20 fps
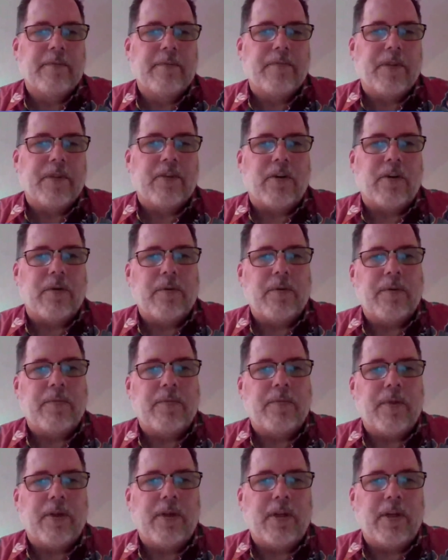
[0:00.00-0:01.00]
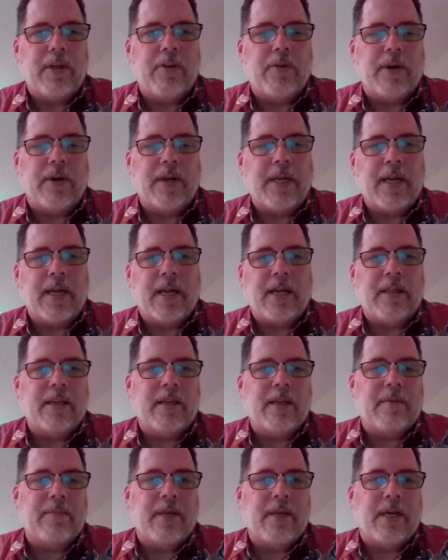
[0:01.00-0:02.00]
So, again, I
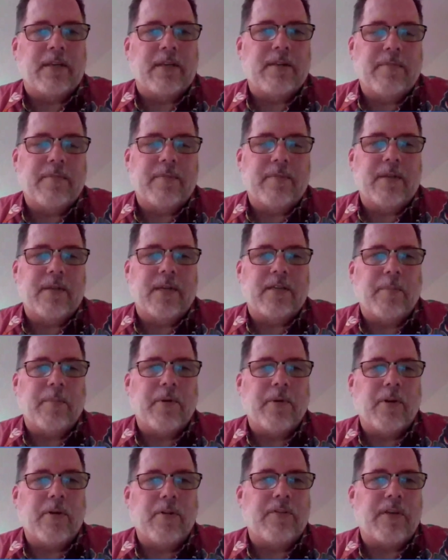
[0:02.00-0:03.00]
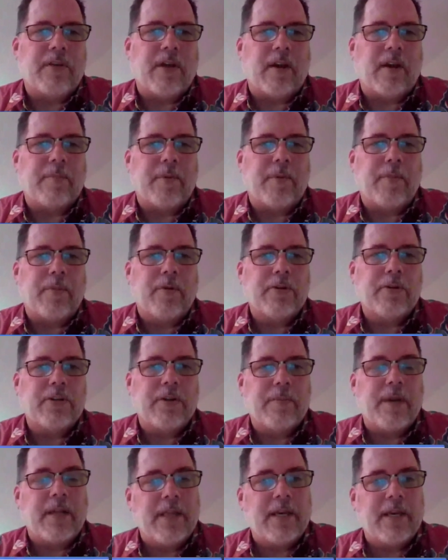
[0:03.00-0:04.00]
think not to blow this out of proportion,
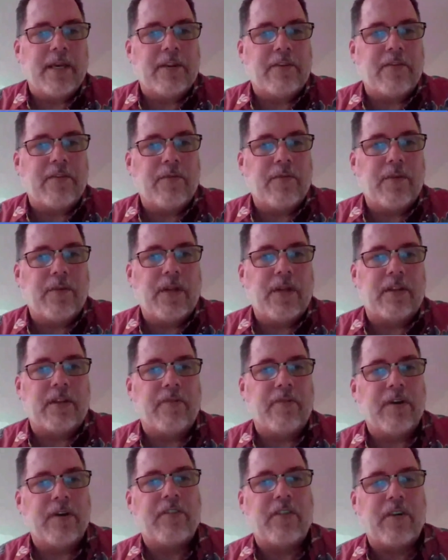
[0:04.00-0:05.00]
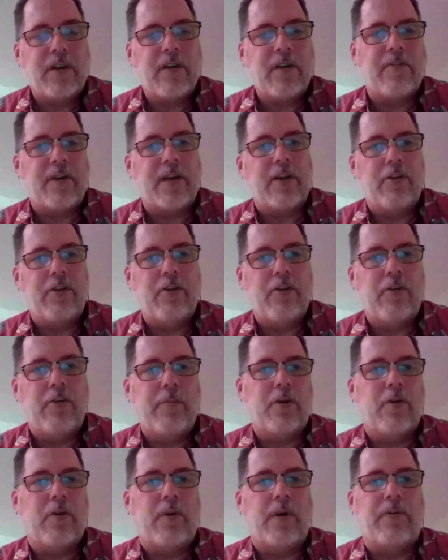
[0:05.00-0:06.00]
but I think it's a very significant
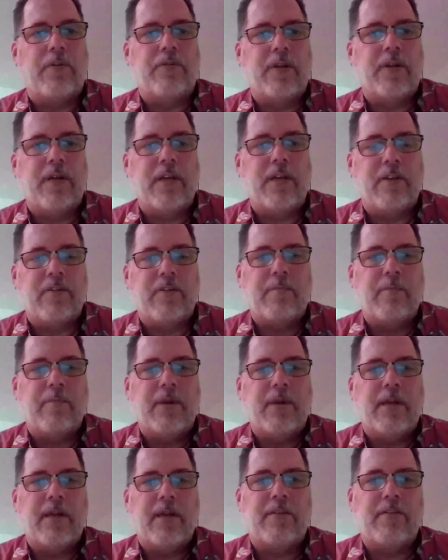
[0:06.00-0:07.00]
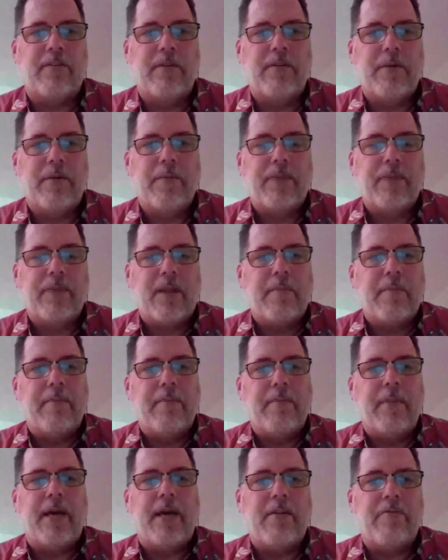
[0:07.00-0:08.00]
human question, and it's
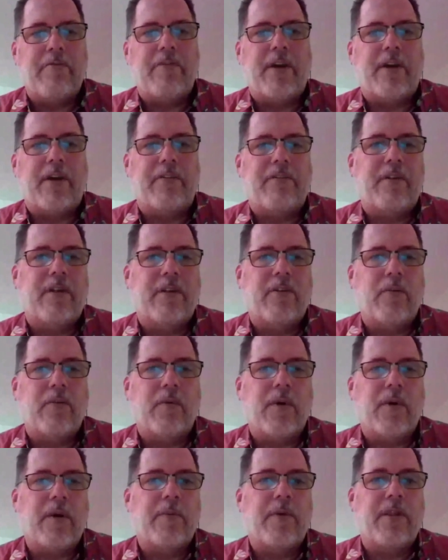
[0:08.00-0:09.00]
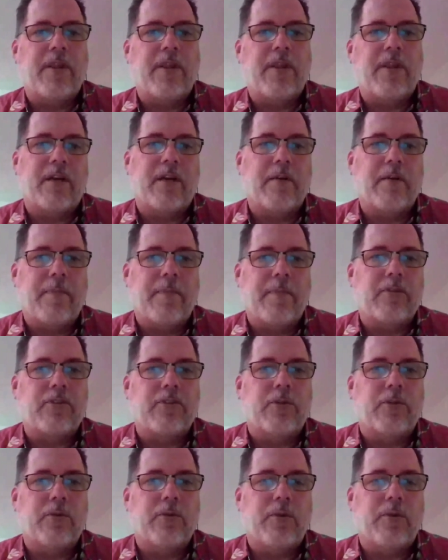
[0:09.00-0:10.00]
manifest in the way we think about
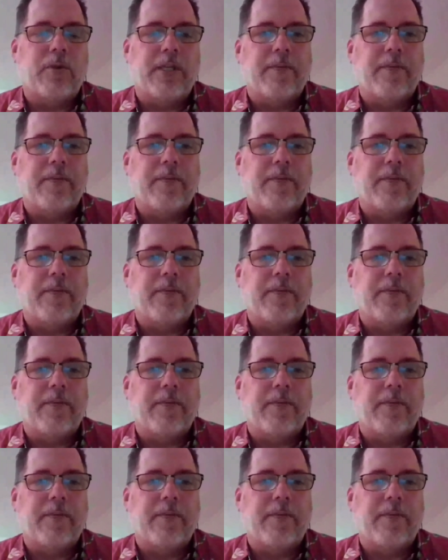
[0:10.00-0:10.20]
schooling.